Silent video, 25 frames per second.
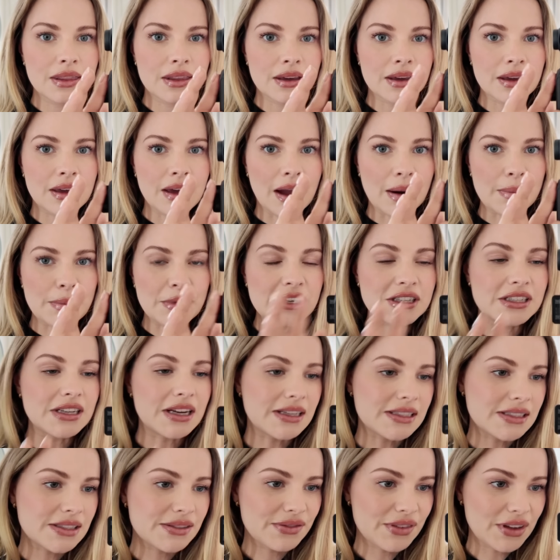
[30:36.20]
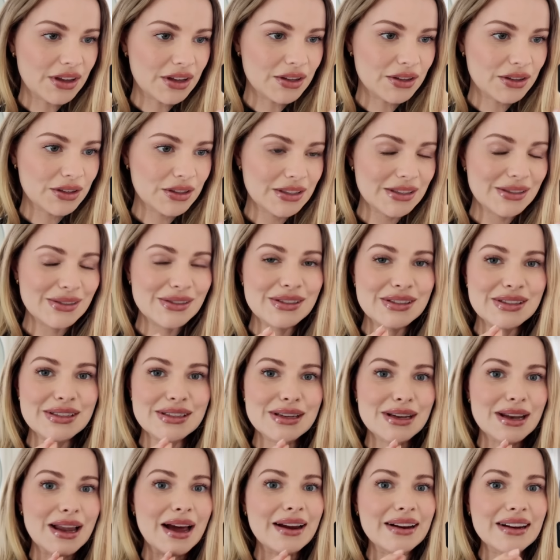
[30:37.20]
The camera does feel
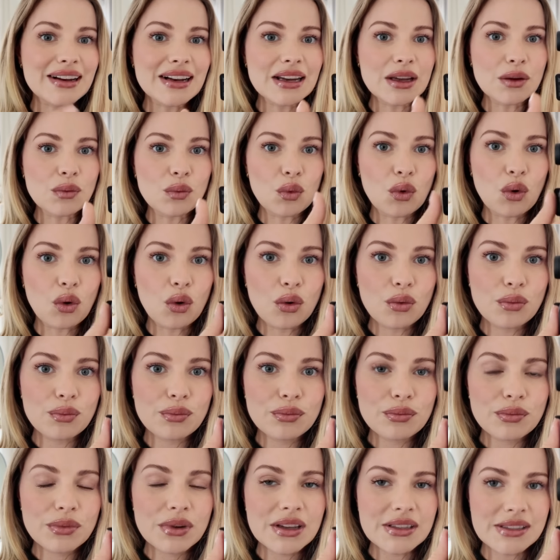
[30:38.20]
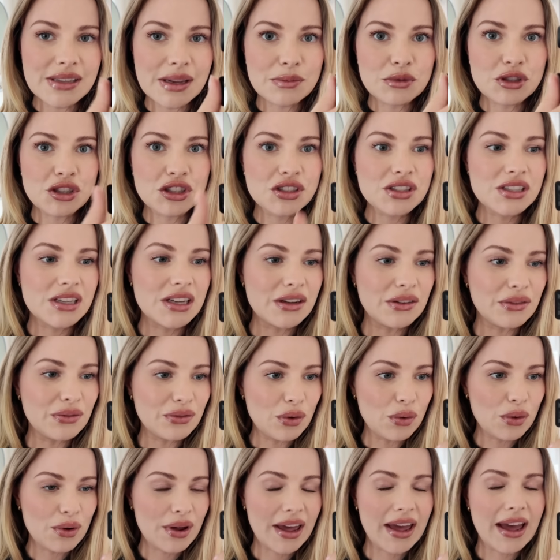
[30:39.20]
slightly warm because I'm shooting in
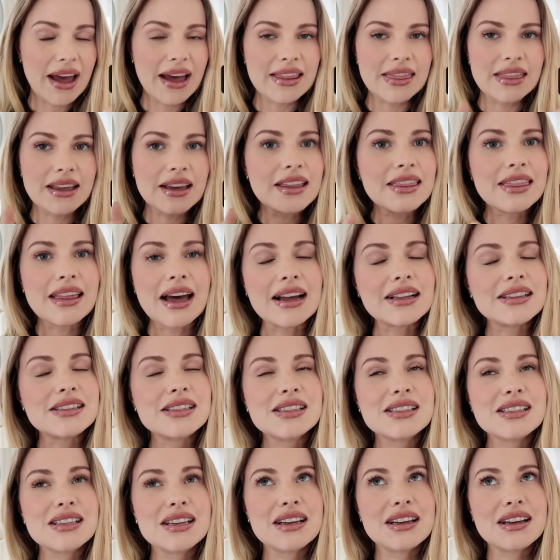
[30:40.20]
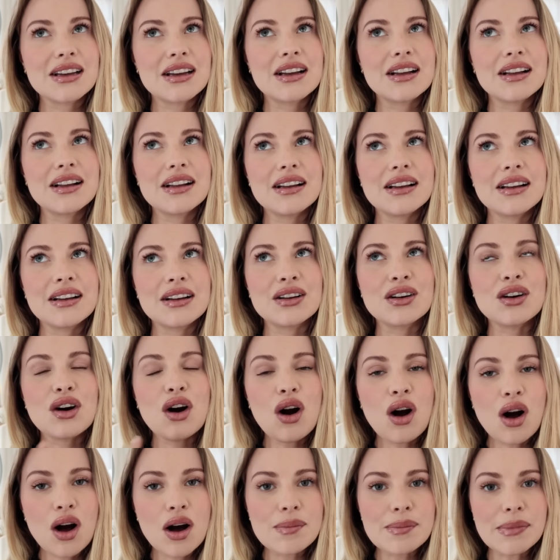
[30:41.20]
4K. I think that's a
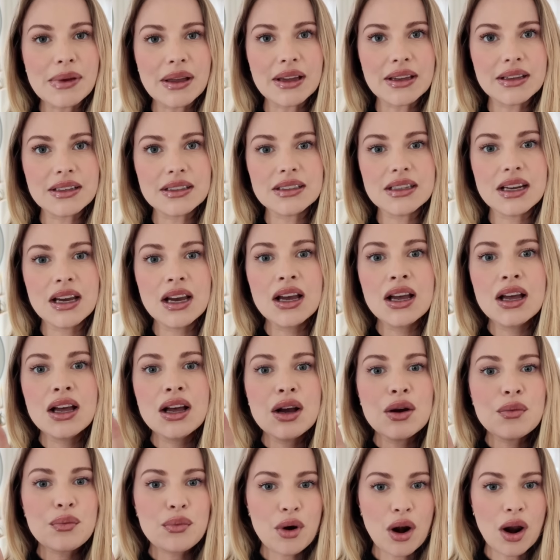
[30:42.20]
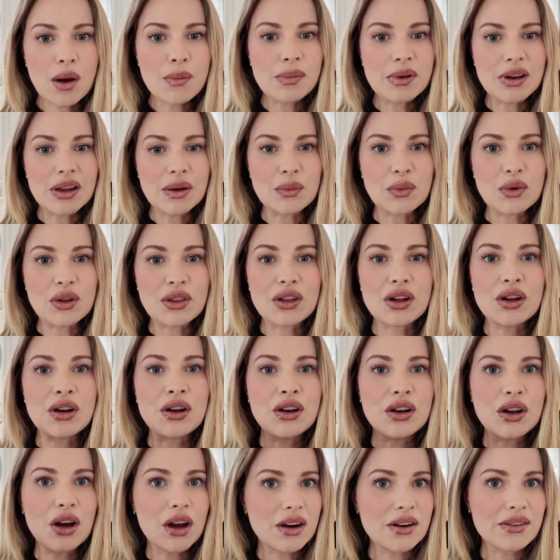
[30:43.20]
common problem with a
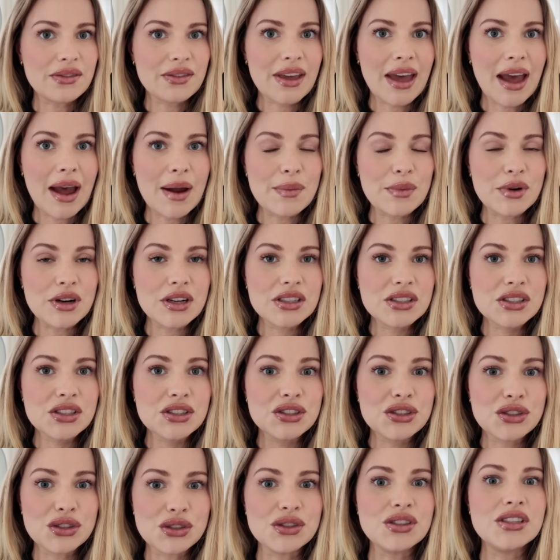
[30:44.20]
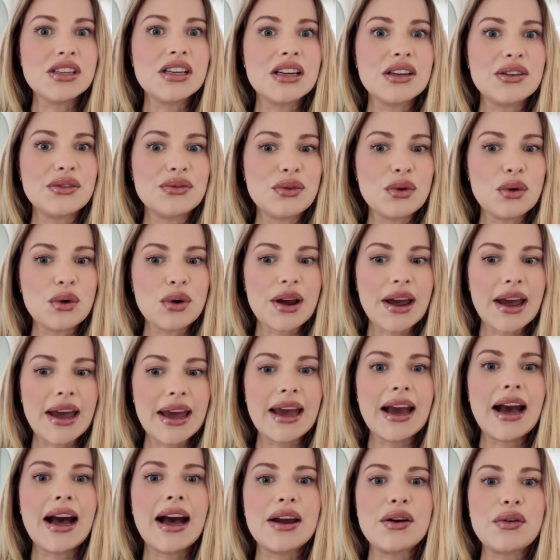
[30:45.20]
lot of cameras. Shooting in
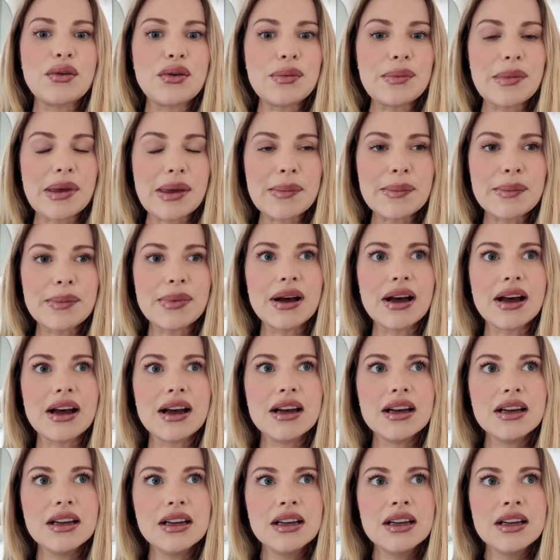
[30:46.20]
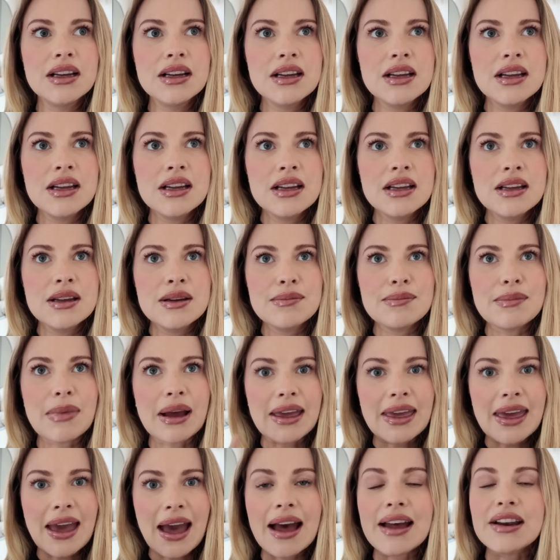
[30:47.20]
4K, I remember
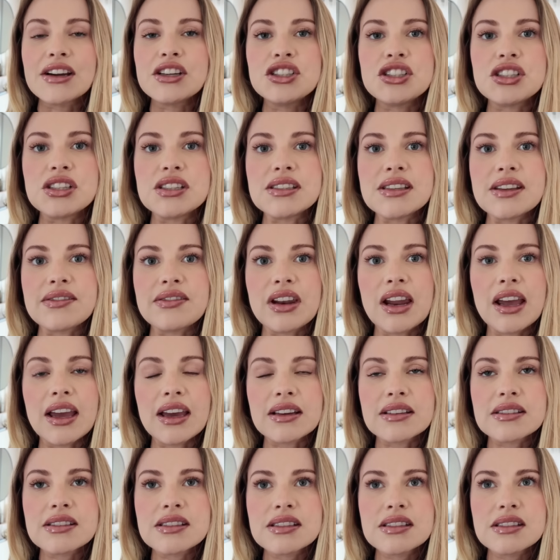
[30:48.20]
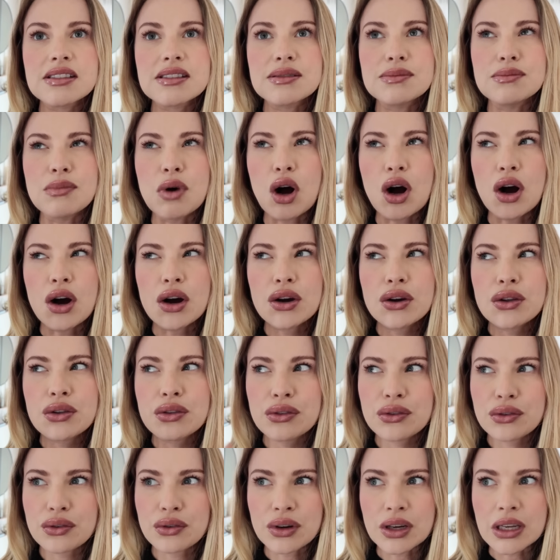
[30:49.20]
my Canon G7X Mark
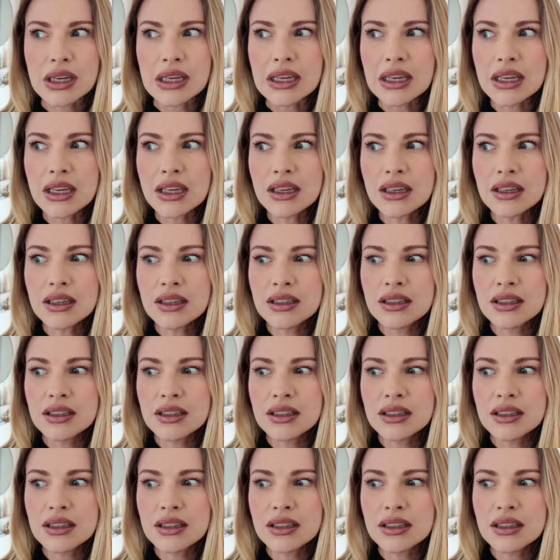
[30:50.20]
III.